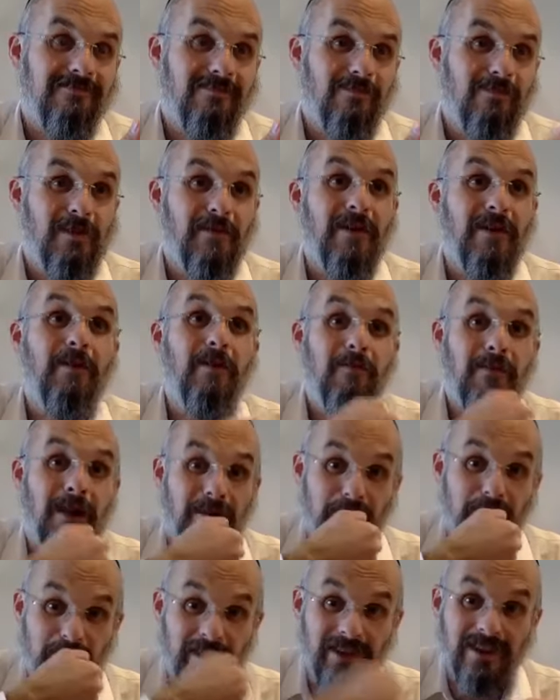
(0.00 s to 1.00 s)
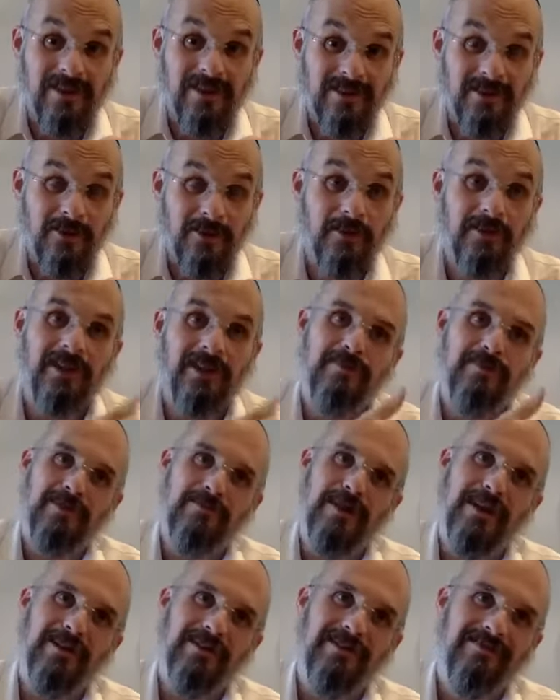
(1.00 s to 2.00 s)
but if I put my feelings into it, it's much
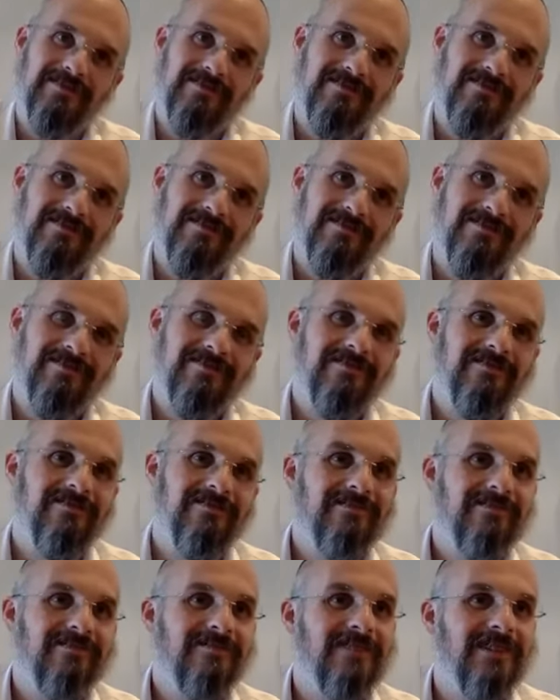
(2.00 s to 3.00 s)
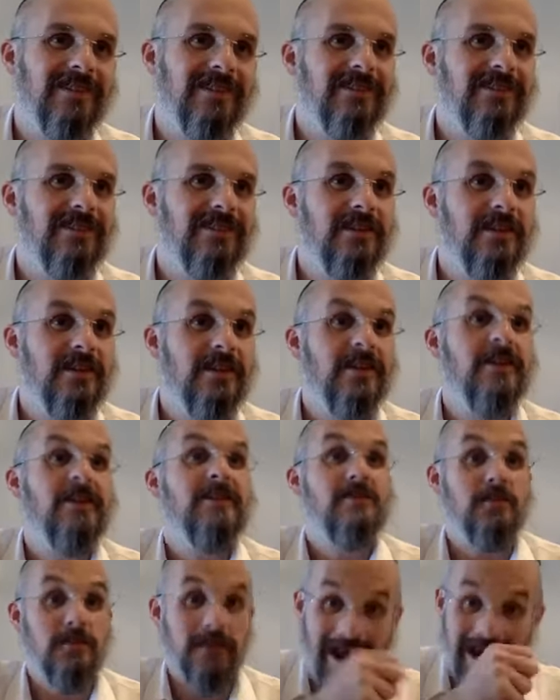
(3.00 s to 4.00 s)
better. Right?
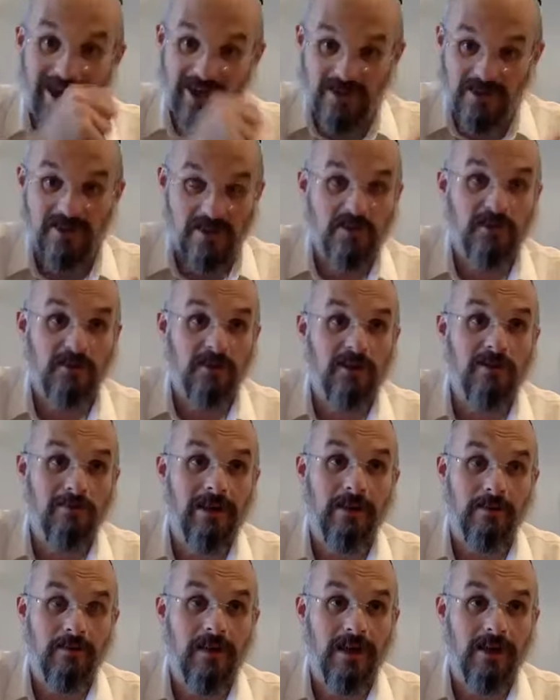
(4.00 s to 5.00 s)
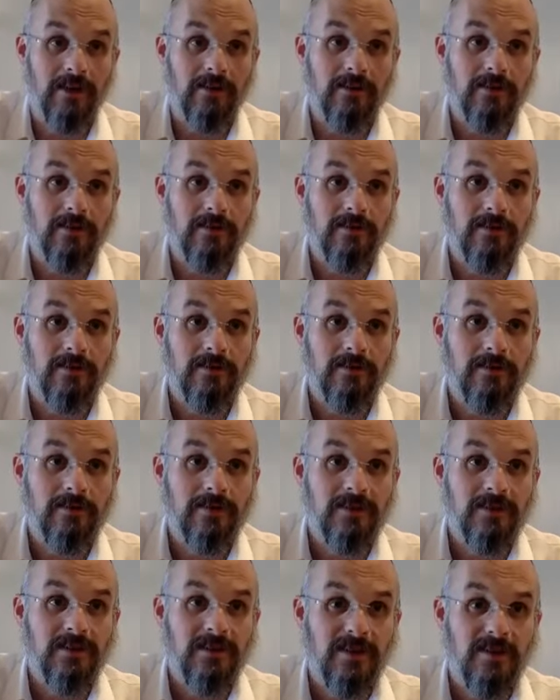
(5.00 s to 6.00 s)
So the action is certainly the main thing,
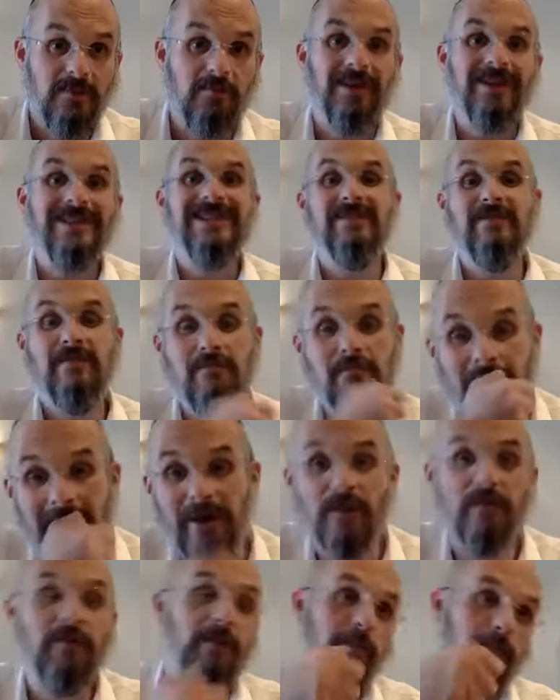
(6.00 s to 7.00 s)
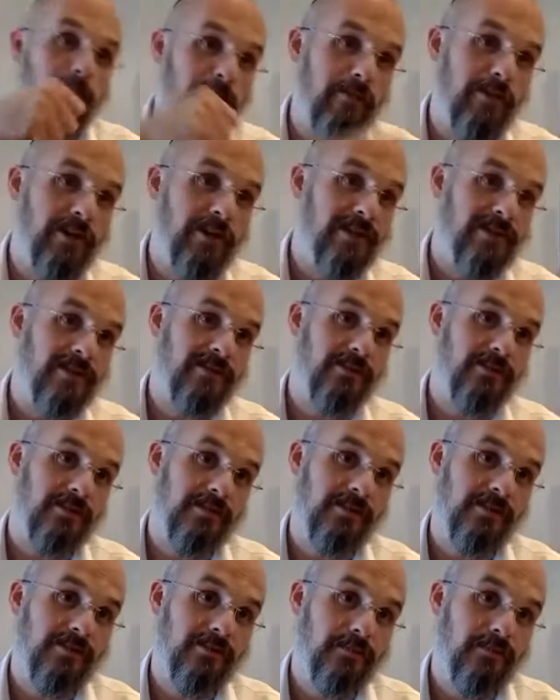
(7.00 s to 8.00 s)
but it's even better if I put my feelings into
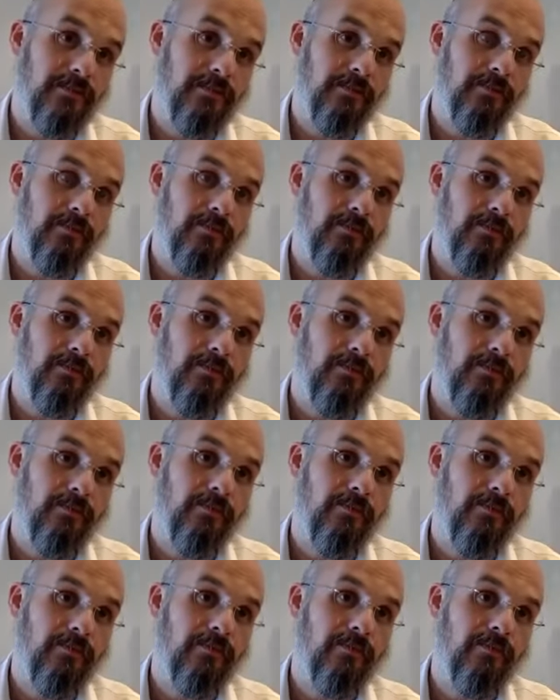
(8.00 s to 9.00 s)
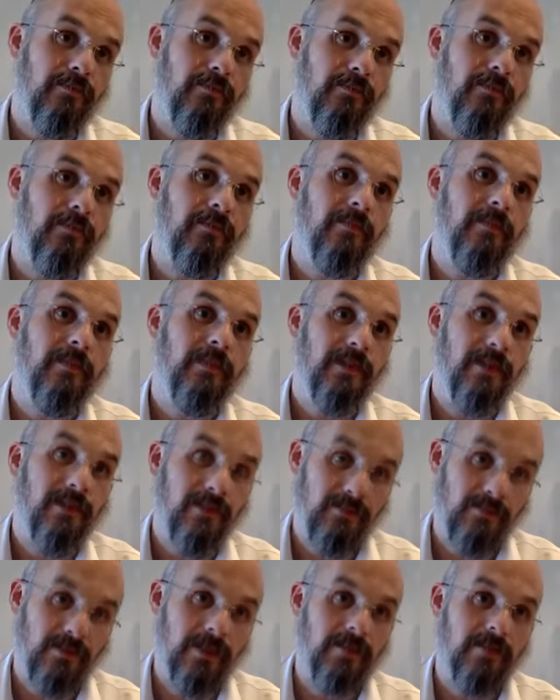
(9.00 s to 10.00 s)
it.
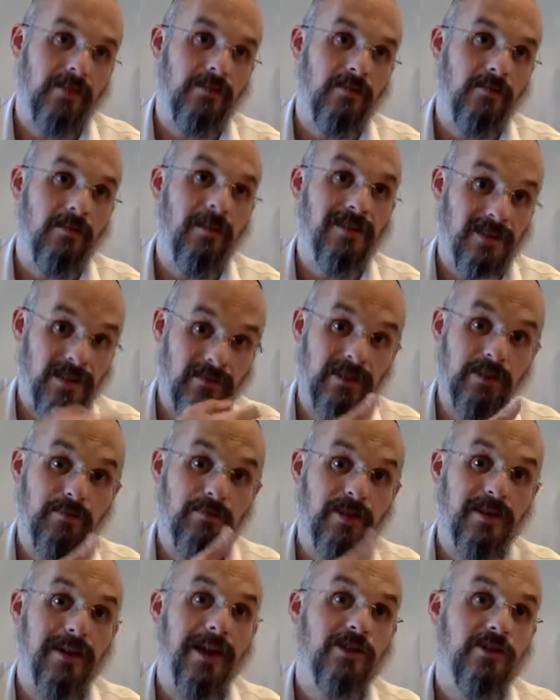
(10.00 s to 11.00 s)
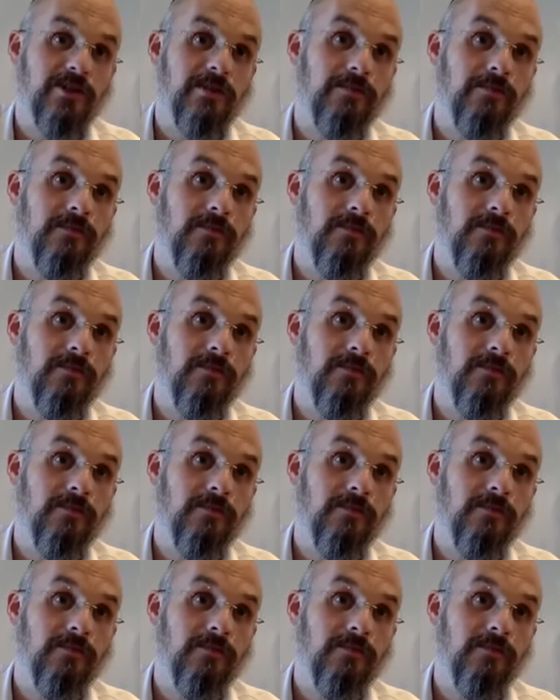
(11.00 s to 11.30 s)
That's right. It makes it a deeper connection.